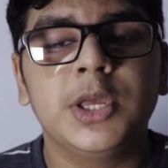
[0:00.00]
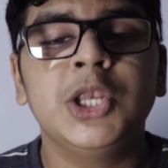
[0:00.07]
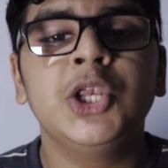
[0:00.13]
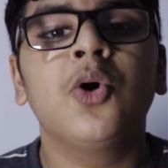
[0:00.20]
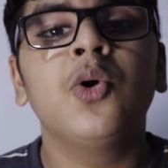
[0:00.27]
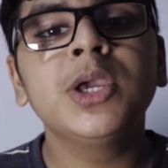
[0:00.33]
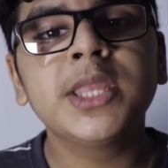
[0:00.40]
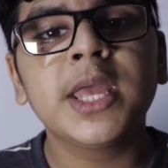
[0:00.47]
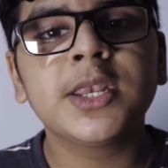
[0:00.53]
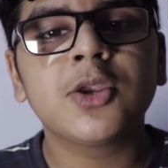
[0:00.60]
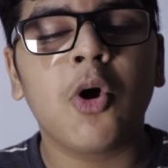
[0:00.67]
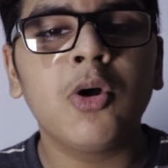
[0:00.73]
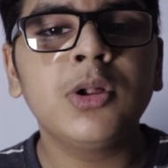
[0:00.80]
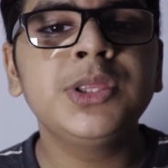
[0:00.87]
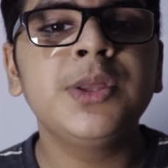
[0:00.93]
Knowing
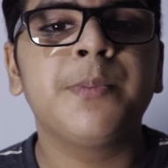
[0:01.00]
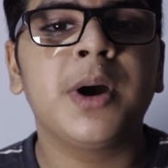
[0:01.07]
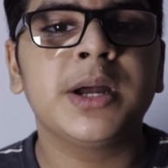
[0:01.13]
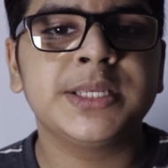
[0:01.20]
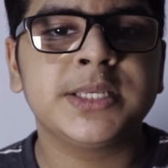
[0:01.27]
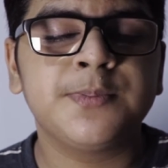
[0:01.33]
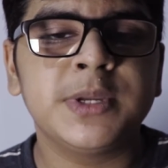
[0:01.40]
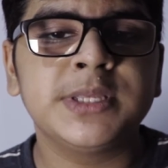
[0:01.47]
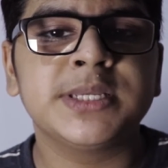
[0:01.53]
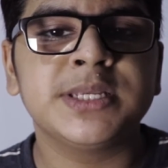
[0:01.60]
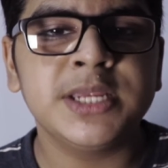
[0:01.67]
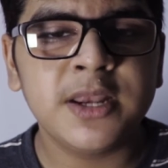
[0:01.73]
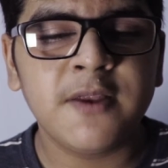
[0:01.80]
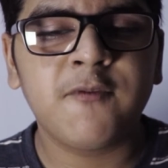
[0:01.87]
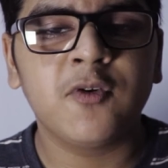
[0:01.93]
that all the participants
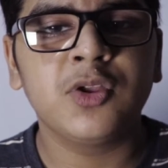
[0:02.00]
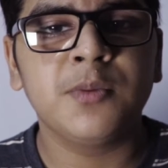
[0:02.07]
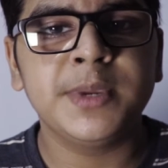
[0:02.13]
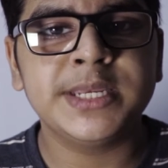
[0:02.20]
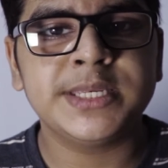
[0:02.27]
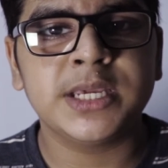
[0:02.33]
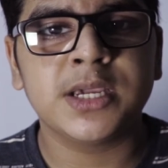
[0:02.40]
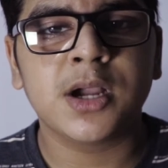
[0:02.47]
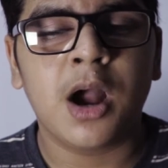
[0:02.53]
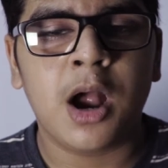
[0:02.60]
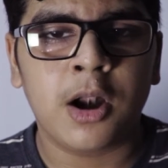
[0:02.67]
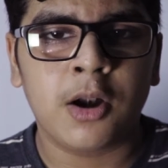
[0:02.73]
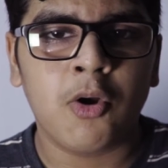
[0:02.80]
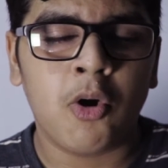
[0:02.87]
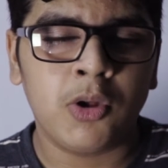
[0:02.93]
needed for the meeting
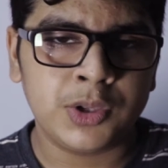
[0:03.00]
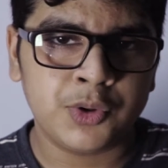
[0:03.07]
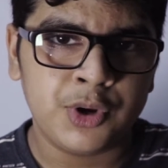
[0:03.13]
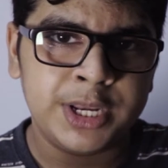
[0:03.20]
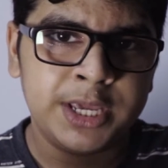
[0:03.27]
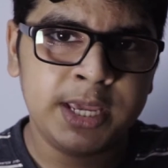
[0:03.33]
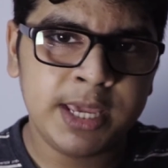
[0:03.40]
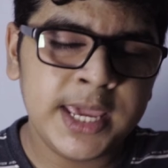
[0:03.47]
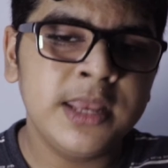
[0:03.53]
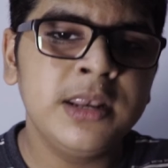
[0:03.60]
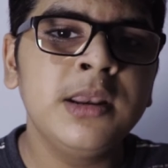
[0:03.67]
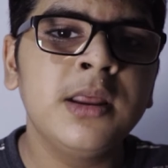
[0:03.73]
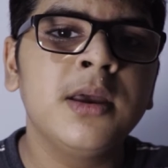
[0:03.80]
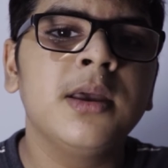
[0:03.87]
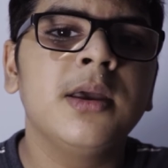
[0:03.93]
are already
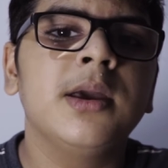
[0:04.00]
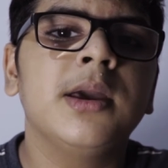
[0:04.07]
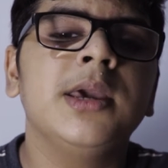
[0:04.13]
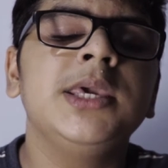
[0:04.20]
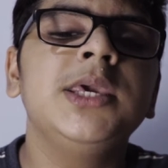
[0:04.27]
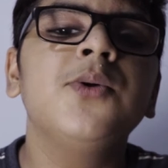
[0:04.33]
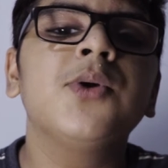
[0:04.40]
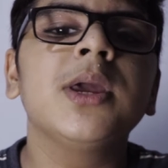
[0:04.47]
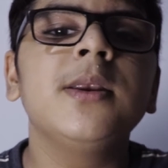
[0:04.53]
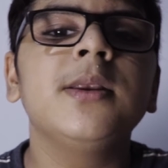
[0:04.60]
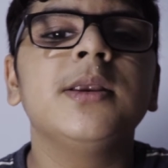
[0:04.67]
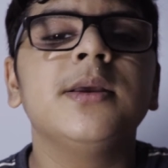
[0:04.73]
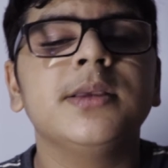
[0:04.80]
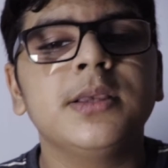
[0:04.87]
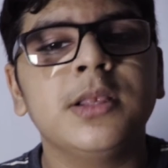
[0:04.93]
in, you
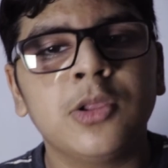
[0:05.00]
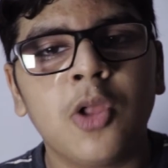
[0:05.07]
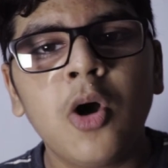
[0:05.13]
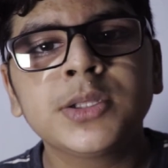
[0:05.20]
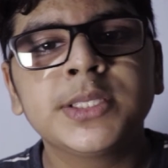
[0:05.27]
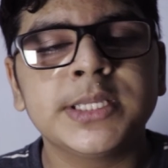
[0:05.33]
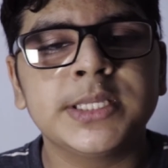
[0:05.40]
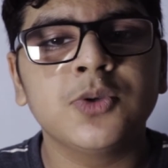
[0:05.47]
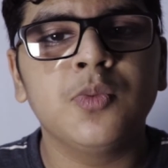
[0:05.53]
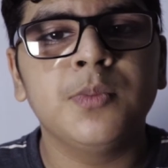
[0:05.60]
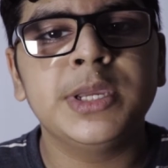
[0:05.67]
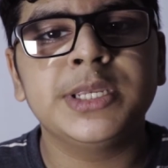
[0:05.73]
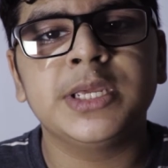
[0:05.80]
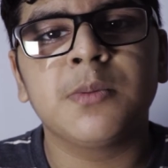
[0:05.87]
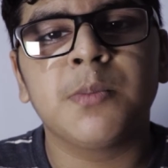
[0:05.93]
can lock the Zoom
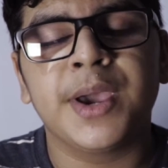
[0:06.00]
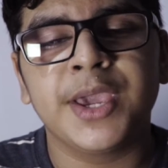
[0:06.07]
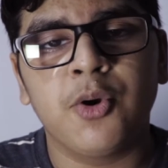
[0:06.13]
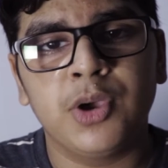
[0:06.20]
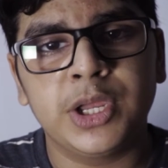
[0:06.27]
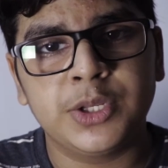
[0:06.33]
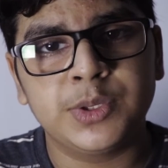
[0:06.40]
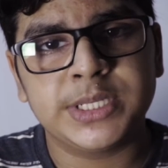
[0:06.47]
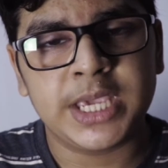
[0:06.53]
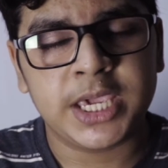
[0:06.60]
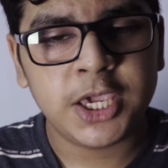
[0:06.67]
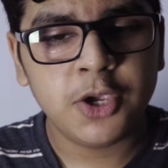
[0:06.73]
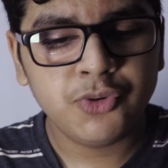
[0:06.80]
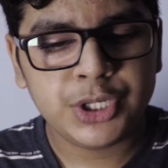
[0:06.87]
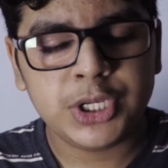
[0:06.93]
meeting by going to the
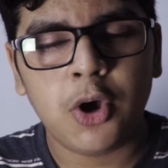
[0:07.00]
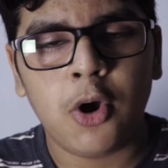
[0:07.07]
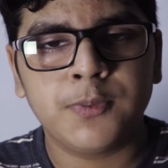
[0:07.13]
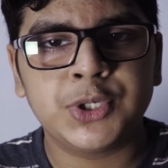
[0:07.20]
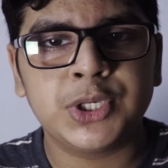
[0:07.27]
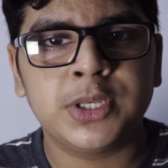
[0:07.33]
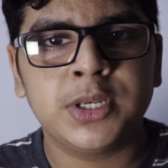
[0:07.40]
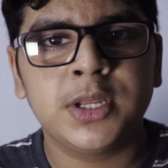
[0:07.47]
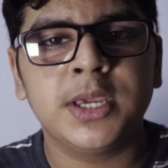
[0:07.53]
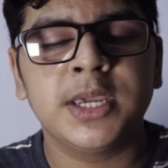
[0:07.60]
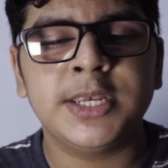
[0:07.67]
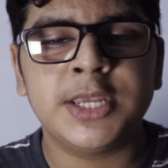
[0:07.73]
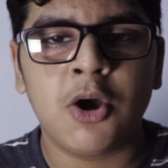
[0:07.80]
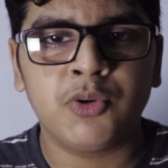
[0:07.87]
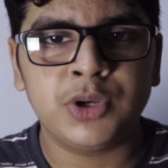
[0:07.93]
security option
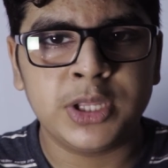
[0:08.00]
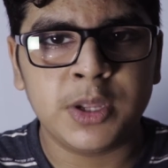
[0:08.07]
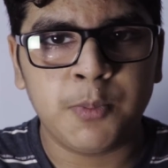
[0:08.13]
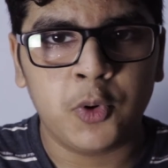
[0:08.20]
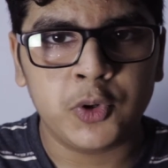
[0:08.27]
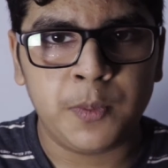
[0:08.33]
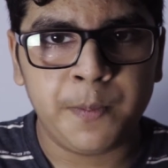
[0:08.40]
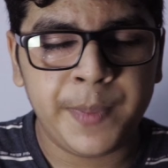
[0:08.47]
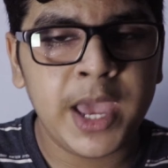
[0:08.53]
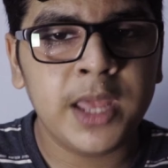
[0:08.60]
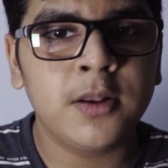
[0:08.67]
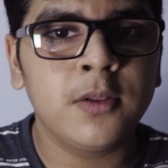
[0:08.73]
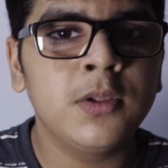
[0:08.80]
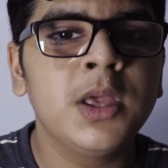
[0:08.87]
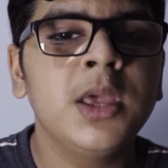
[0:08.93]
down in the bottom
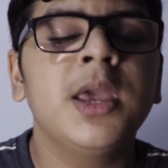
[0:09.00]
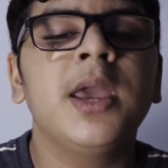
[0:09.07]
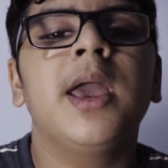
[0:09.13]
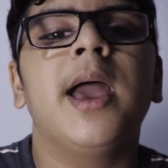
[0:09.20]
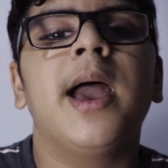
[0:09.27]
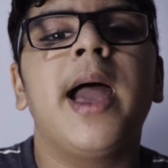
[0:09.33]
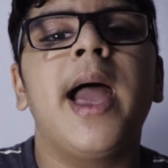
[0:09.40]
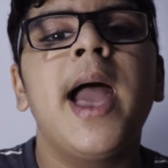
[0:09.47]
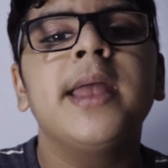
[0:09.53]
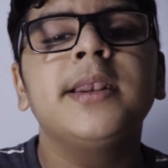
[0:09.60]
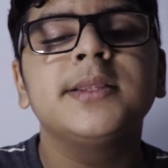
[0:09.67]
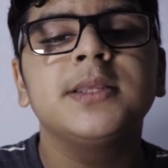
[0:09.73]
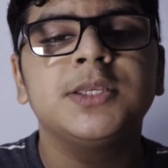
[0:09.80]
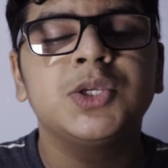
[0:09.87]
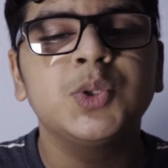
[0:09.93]
panel
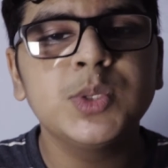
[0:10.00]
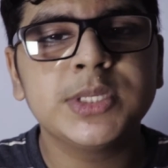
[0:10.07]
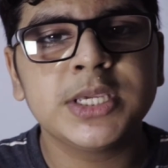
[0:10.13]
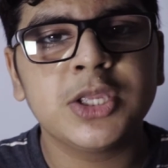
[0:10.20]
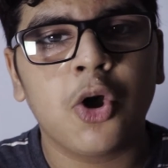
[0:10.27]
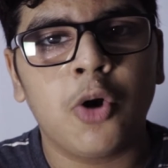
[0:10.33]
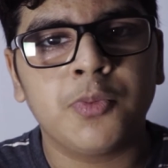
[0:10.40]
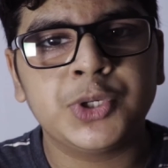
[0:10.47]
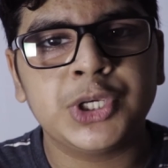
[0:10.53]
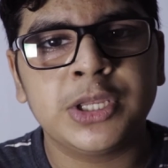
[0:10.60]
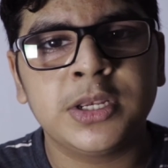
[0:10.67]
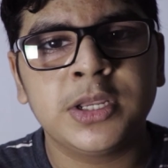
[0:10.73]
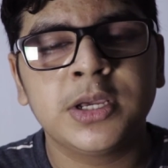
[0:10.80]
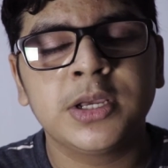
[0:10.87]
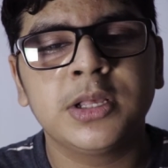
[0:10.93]
and choosing the
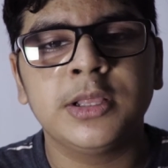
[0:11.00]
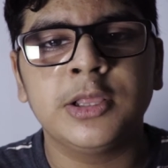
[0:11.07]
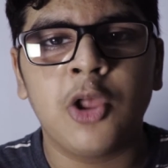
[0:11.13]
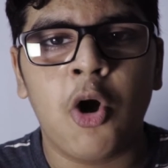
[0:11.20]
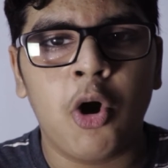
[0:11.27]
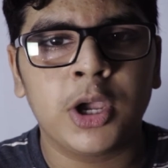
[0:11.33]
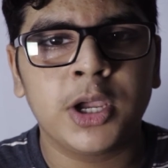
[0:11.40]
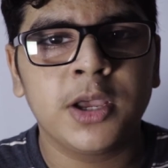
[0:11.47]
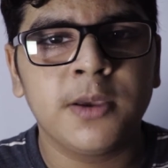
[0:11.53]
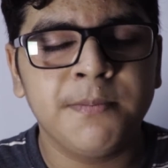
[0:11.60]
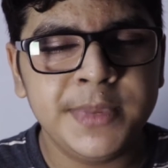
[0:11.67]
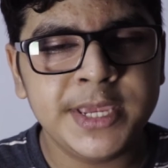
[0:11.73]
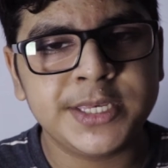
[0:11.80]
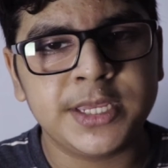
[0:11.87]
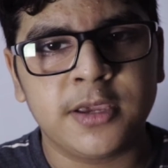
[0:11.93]
option lock
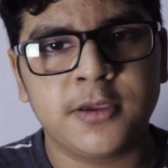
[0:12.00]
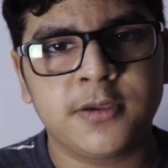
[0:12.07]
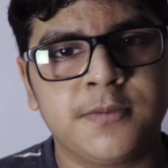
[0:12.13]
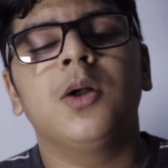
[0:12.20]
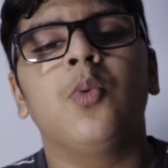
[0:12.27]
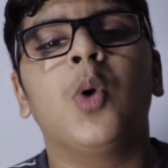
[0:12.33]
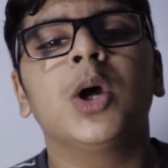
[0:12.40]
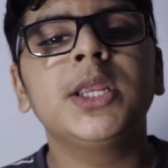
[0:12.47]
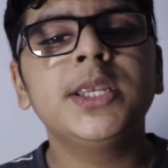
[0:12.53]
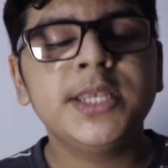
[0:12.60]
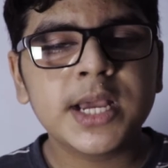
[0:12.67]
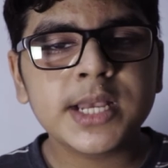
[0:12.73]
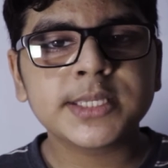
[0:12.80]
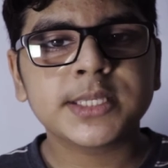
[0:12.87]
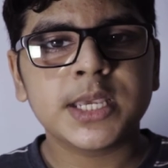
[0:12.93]
meeting. What it
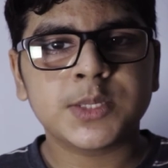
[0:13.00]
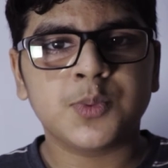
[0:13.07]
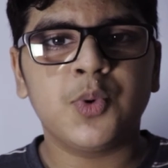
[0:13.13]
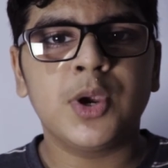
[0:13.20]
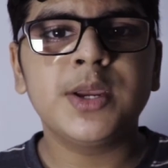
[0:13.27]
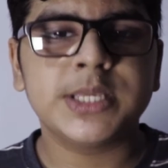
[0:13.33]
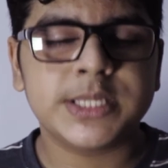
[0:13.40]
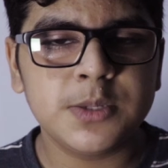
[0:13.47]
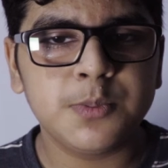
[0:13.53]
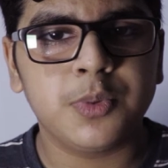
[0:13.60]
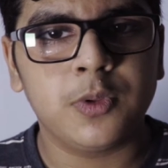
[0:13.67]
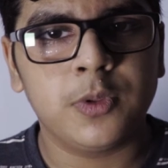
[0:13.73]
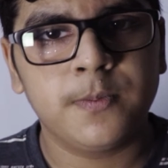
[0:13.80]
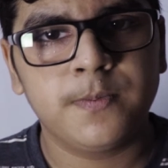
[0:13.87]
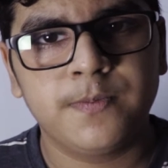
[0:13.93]
does is very
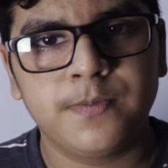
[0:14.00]
simple.